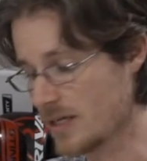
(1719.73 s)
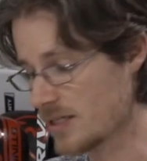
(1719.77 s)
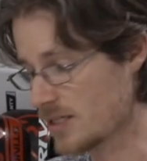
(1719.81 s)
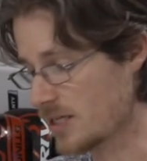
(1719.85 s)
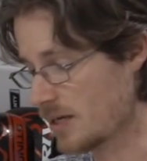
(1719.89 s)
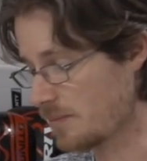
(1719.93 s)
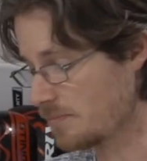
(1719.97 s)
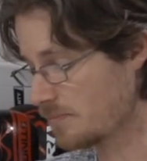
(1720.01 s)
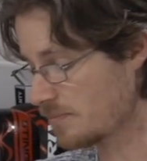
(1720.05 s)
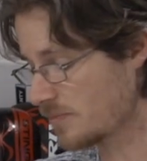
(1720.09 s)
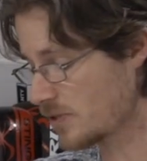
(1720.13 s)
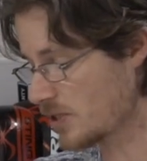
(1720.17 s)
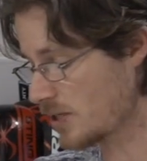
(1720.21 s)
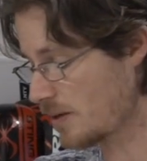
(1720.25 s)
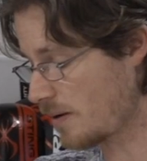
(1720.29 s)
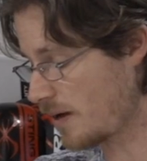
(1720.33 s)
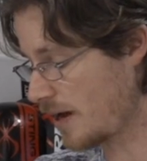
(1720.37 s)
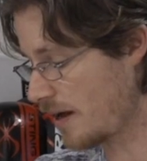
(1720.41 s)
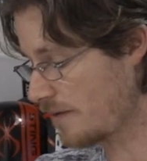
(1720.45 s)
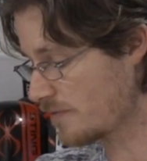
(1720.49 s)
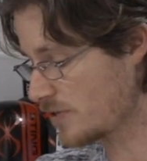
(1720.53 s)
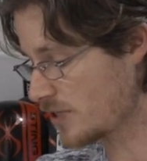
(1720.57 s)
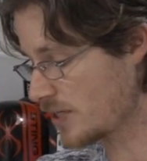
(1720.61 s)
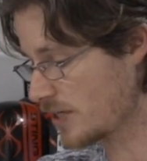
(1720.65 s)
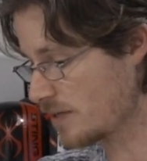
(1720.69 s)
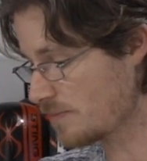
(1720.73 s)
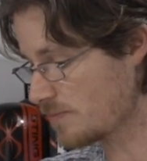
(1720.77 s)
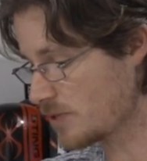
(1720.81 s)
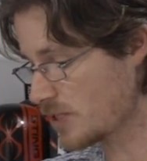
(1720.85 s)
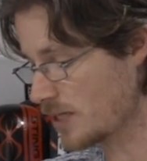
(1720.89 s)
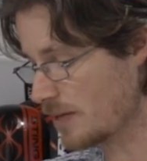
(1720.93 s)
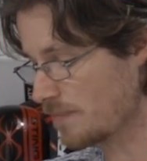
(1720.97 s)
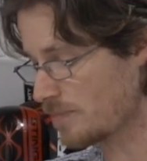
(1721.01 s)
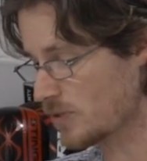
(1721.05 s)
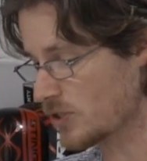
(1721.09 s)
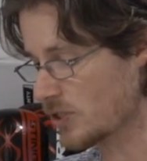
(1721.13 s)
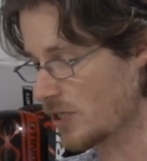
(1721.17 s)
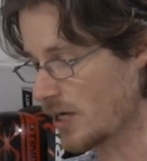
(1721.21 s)
I have seen
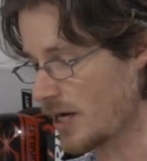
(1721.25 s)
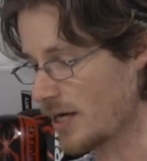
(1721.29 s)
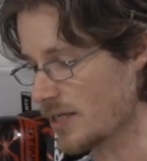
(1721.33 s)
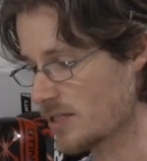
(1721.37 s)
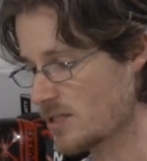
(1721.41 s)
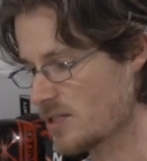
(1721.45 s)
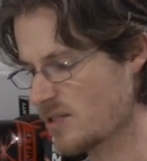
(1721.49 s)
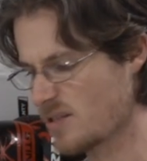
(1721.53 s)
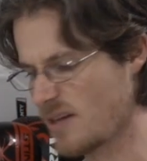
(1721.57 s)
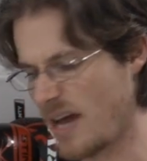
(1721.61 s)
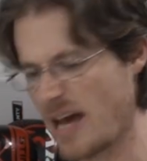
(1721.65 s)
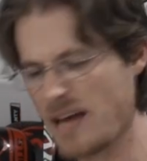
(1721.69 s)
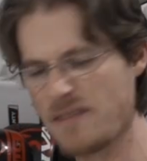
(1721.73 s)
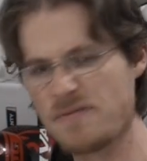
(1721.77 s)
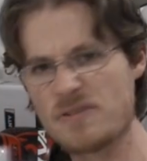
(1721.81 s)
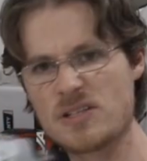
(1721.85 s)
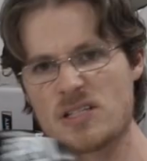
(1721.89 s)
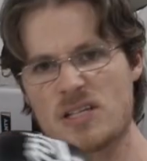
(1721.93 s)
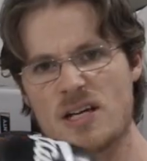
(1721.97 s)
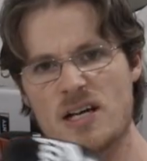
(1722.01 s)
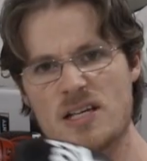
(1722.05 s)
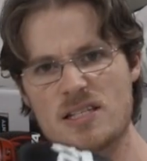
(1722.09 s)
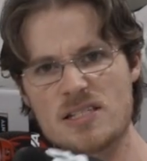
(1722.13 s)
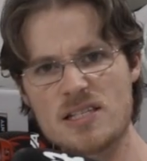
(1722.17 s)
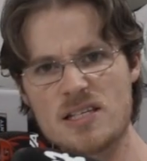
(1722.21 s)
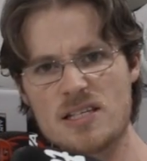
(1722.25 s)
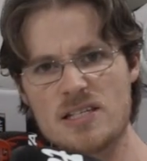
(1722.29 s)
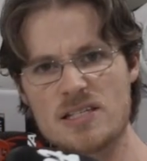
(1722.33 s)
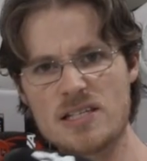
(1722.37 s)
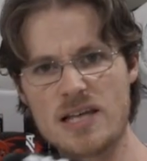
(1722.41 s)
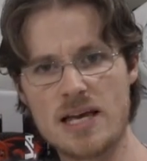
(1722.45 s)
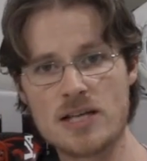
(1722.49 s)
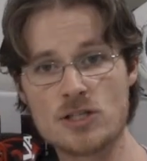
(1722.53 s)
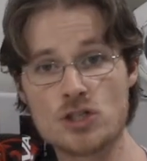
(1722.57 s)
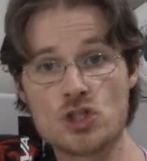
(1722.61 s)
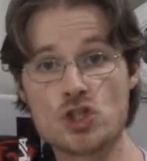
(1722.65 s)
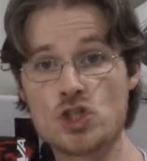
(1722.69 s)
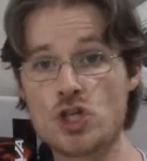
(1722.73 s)
some sites advertise these
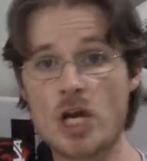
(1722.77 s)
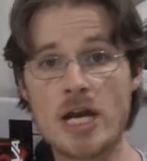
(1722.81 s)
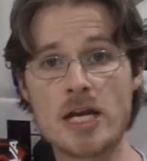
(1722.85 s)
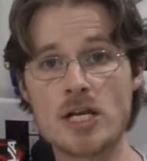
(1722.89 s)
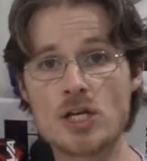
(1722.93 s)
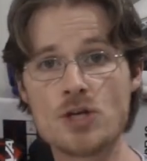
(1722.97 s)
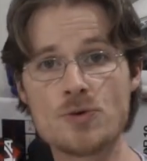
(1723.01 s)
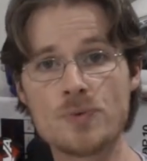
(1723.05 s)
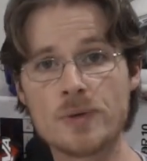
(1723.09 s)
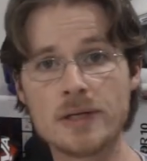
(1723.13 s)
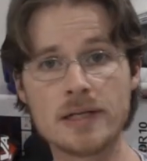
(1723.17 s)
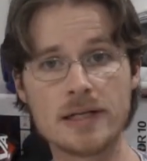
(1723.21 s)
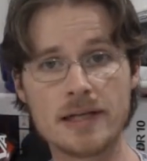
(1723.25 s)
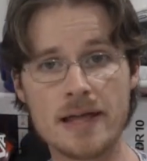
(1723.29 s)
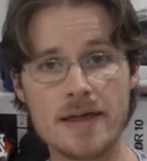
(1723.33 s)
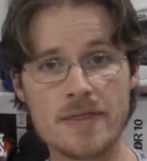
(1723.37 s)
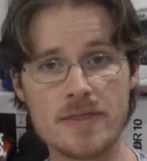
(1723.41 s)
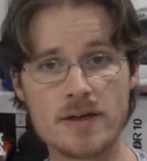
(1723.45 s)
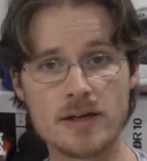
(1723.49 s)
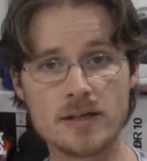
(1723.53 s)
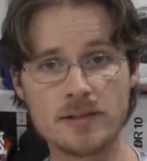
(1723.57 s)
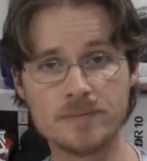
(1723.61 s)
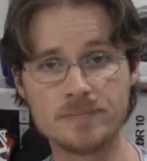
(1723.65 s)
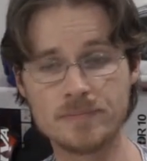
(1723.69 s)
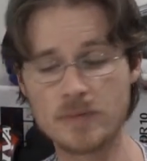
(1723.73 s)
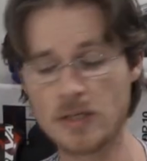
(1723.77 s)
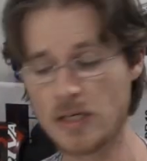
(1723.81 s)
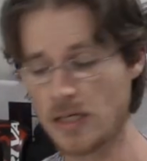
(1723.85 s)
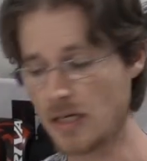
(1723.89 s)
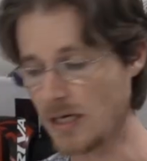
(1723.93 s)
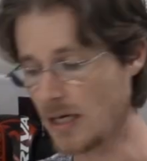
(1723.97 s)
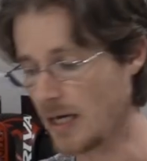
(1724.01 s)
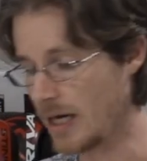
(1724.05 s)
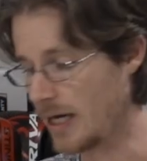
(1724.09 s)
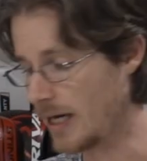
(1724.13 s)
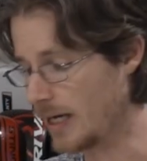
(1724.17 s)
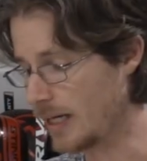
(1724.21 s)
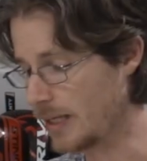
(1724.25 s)
as genuine leather,
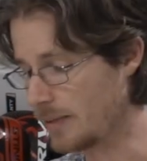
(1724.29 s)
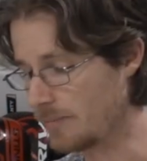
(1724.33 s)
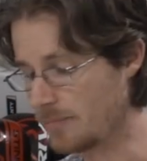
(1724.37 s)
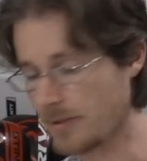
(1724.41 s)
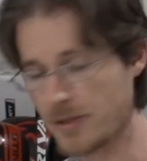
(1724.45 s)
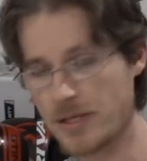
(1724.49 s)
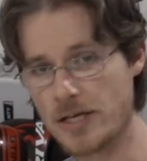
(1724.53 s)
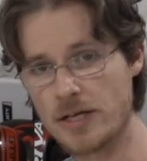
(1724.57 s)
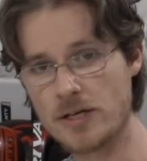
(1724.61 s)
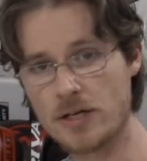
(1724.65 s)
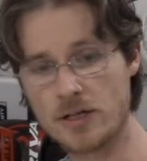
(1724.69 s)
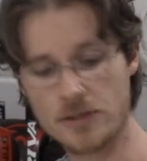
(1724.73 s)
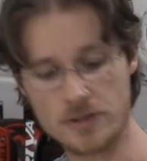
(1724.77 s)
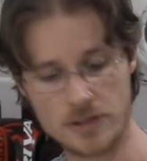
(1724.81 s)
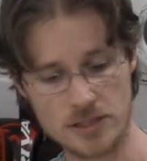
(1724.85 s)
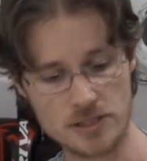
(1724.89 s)
but they're not.